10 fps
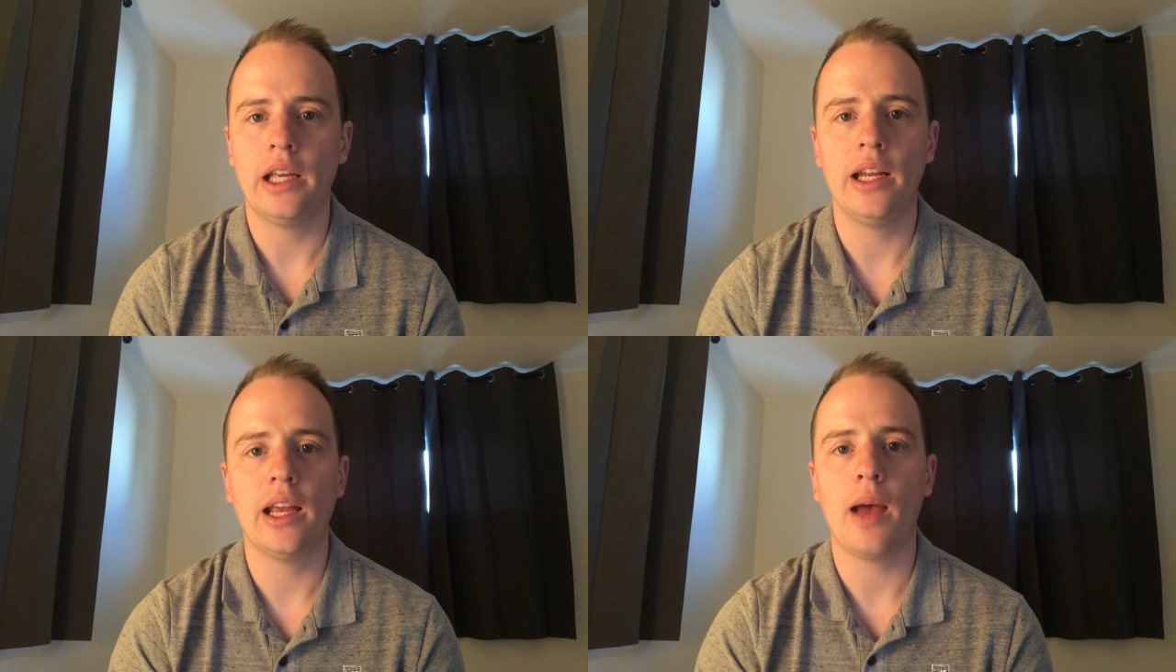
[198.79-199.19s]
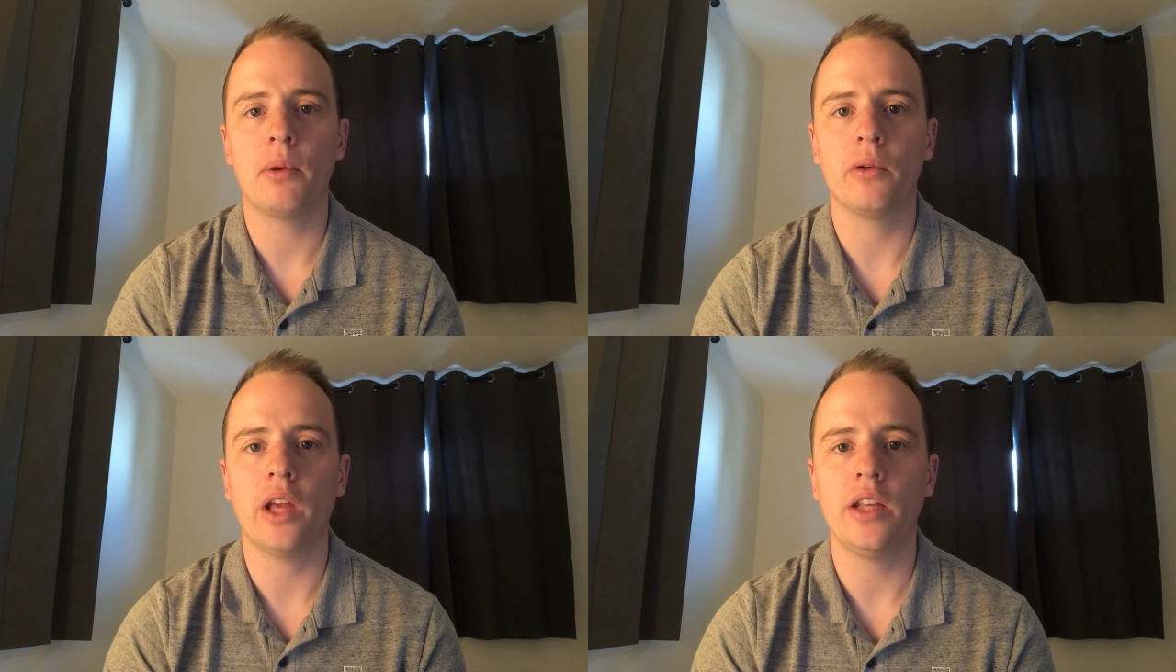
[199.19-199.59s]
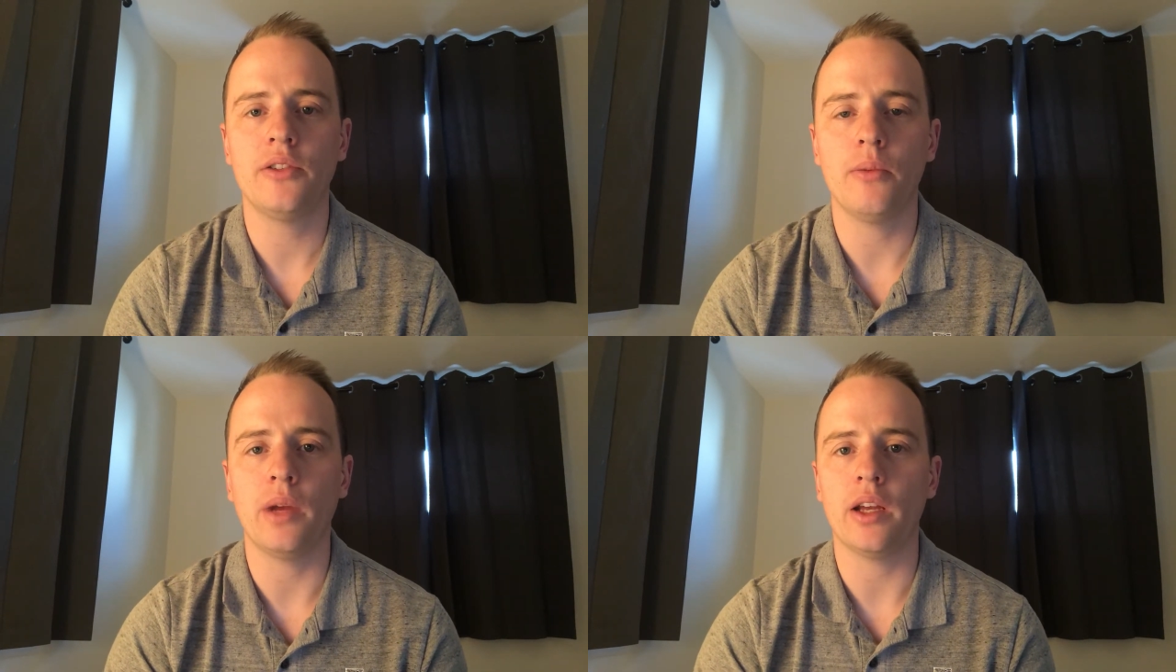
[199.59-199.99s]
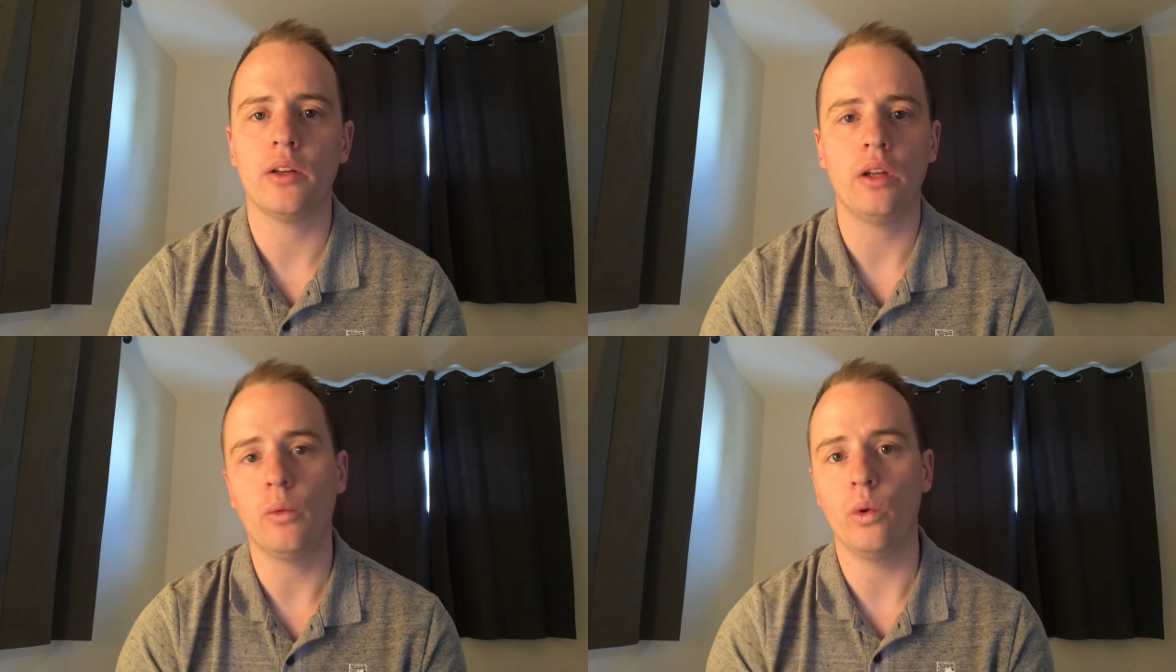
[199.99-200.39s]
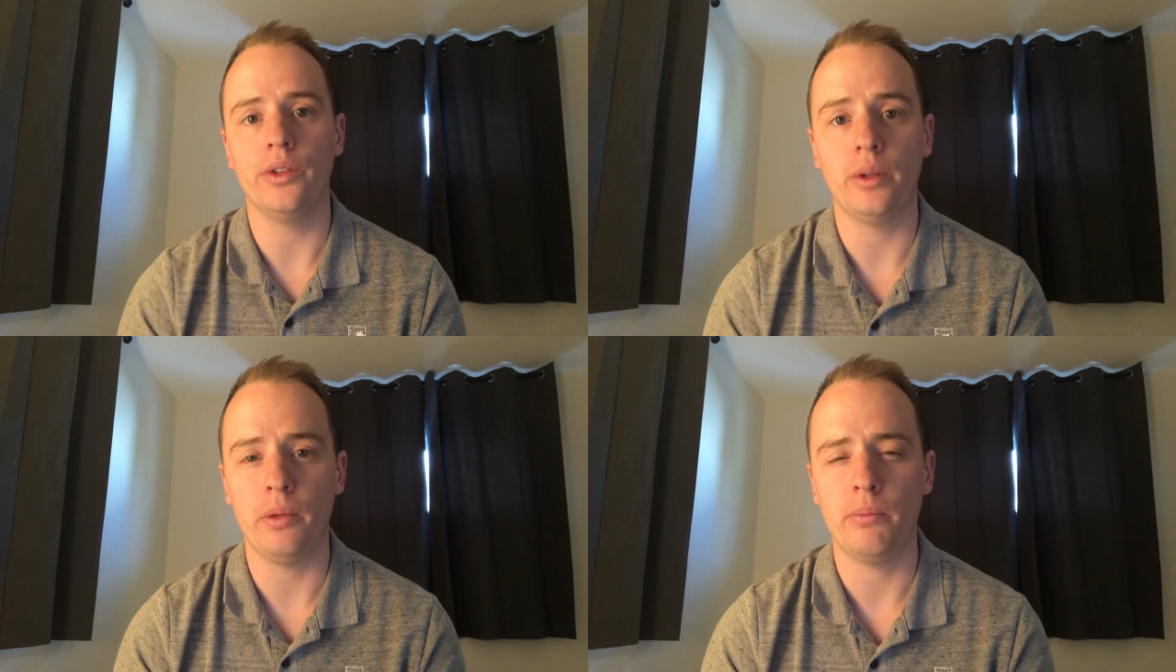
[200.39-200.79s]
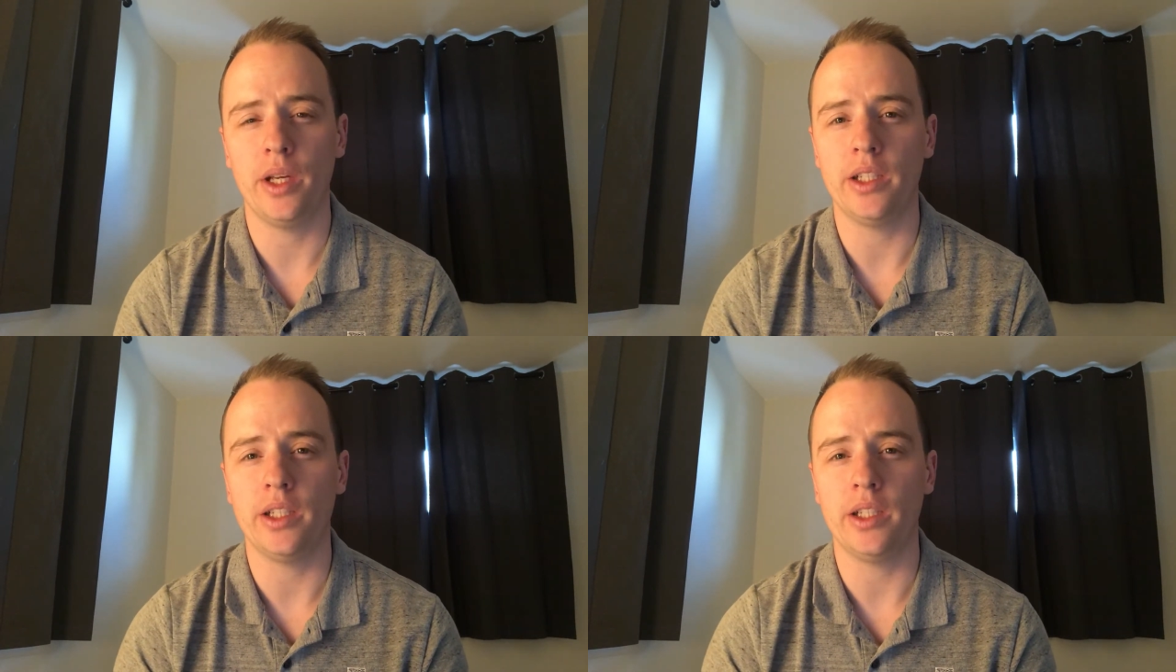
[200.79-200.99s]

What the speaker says: Any capital gains you make will be